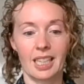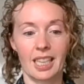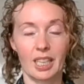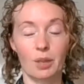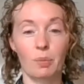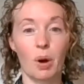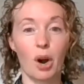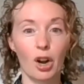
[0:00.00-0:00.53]

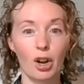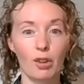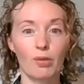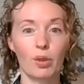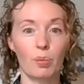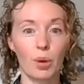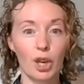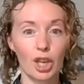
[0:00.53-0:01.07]
that's part of
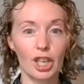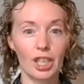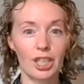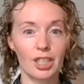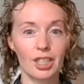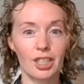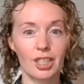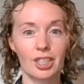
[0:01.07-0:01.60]
the
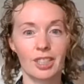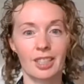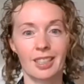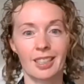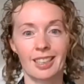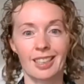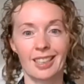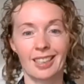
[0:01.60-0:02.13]
push,
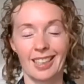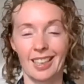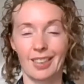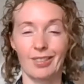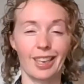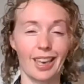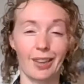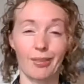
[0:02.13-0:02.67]

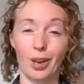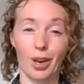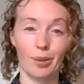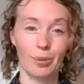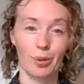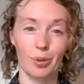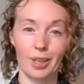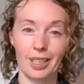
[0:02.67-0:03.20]
even to have
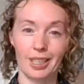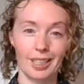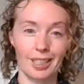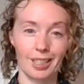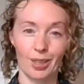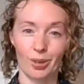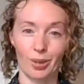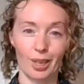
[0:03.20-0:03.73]

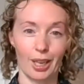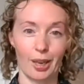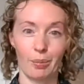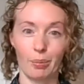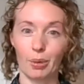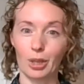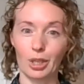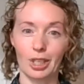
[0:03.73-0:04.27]
COP26 totally
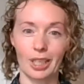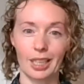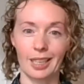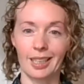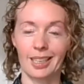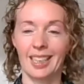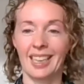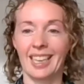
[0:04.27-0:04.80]
in
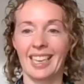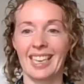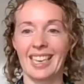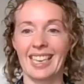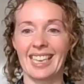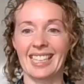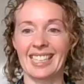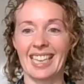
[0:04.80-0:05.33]
person,
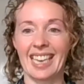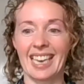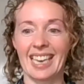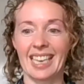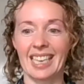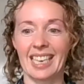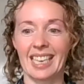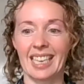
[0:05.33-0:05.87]
is
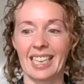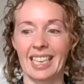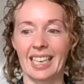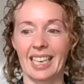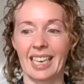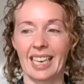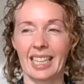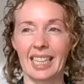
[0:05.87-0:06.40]
that
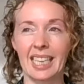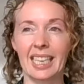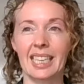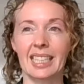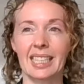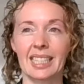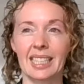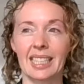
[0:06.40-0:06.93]
I think
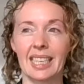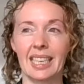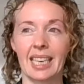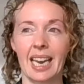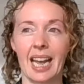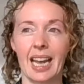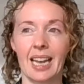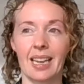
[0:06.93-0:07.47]
it's seen
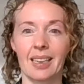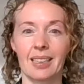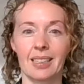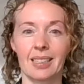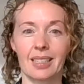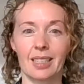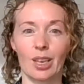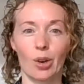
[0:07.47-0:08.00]

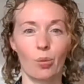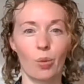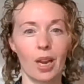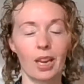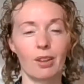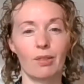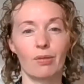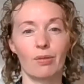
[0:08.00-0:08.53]
as a
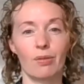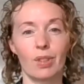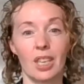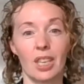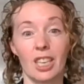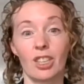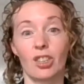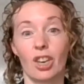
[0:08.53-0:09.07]
way of
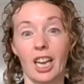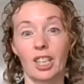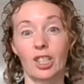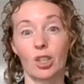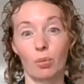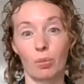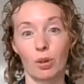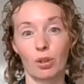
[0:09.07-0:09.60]
the
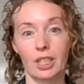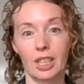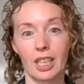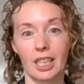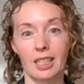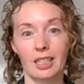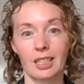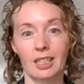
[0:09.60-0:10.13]
international
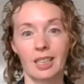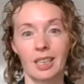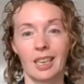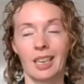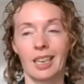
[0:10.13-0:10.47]
process